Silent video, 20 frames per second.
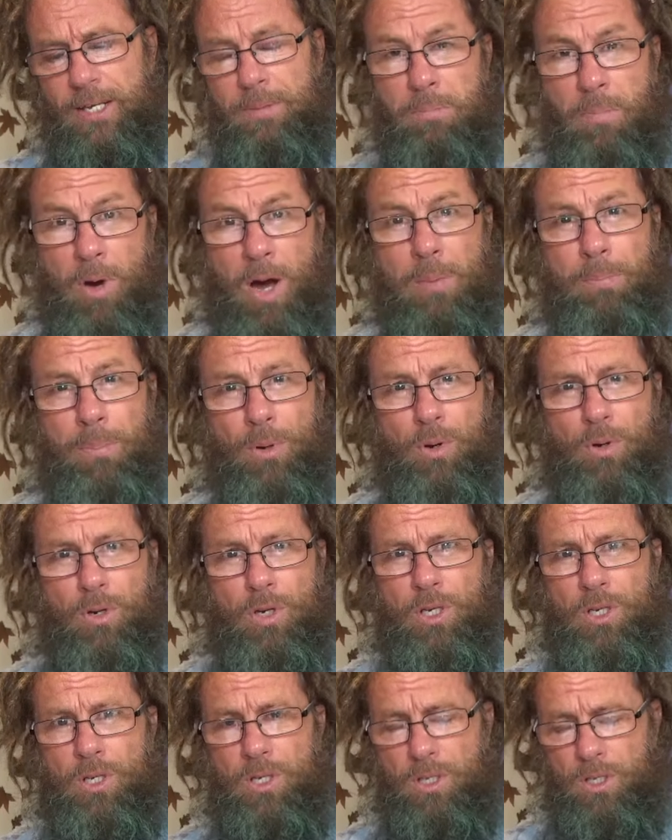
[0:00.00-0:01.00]
in my book.
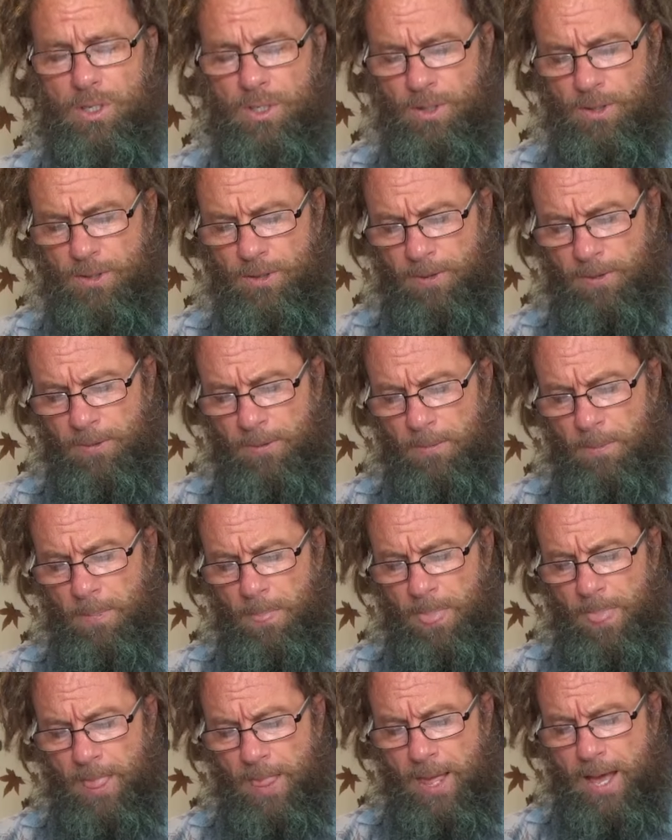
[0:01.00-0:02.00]

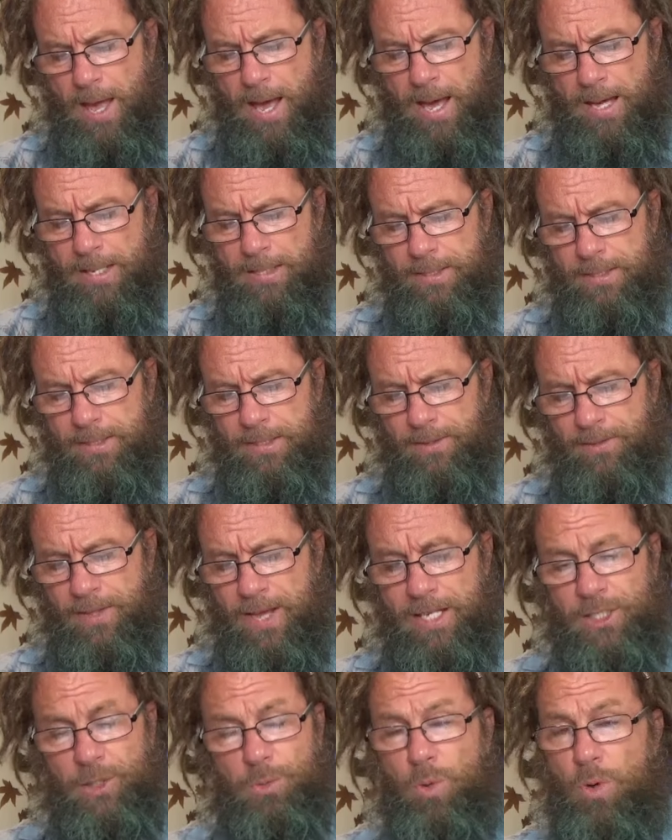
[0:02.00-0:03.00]
And
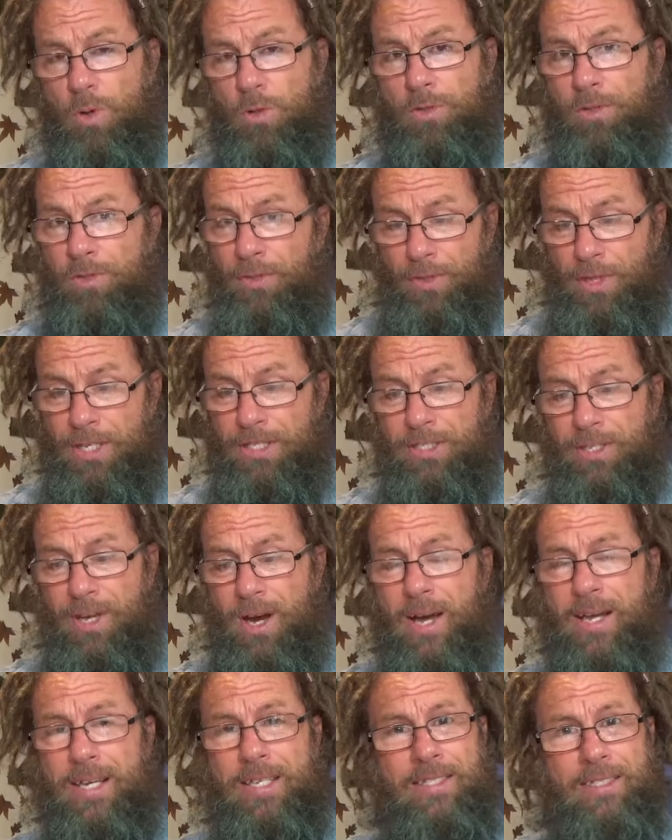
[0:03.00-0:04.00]
that's what this
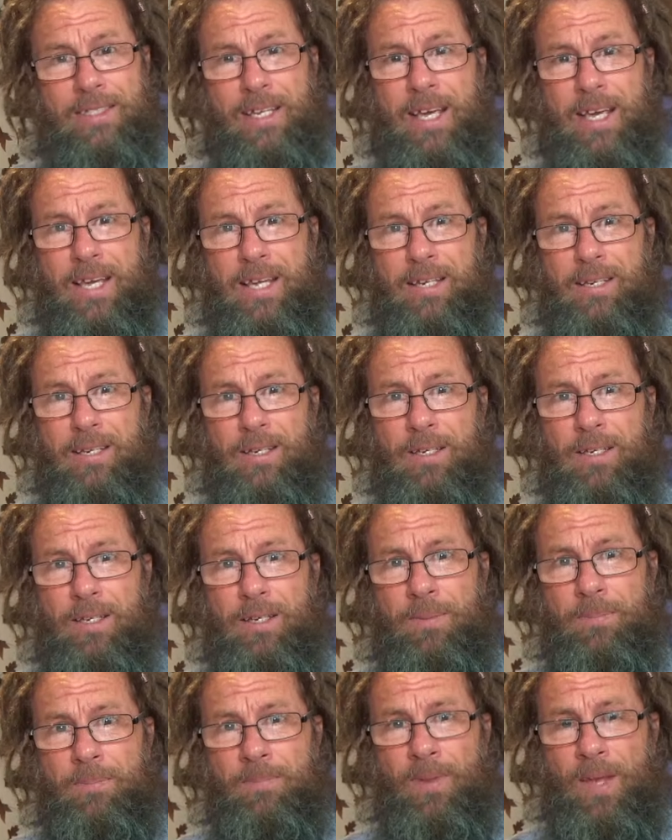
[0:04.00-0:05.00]
guy is saying,
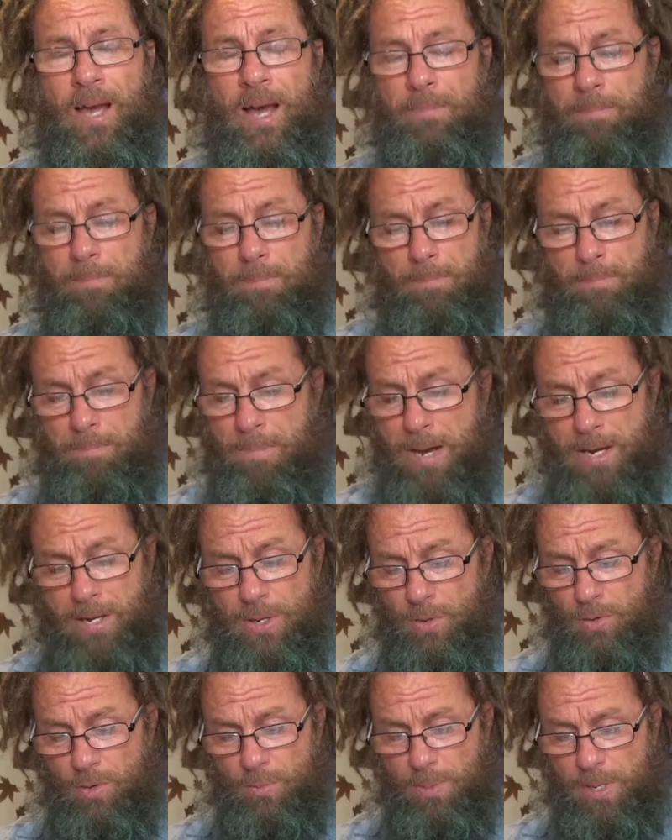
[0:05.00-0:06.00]
and
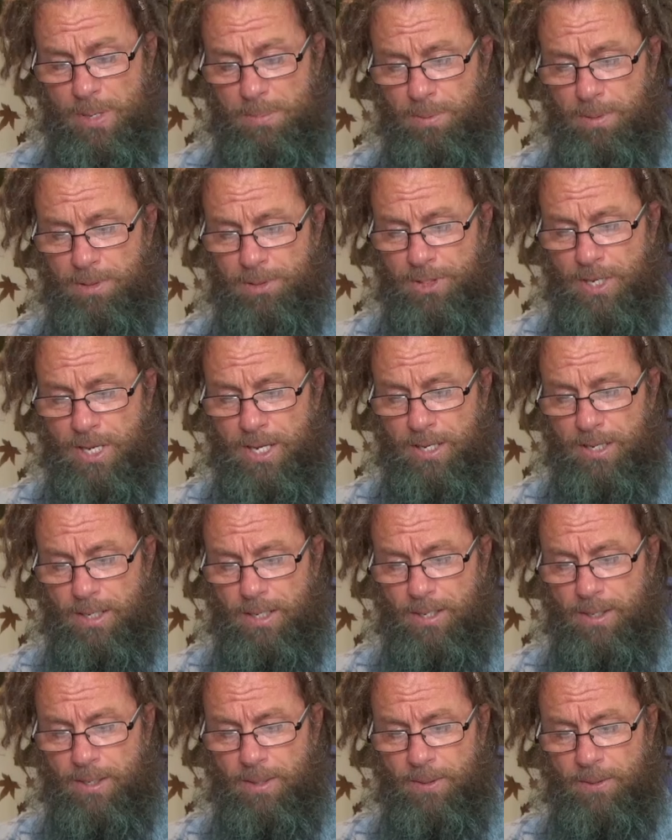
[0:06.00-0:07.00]
many other people are saying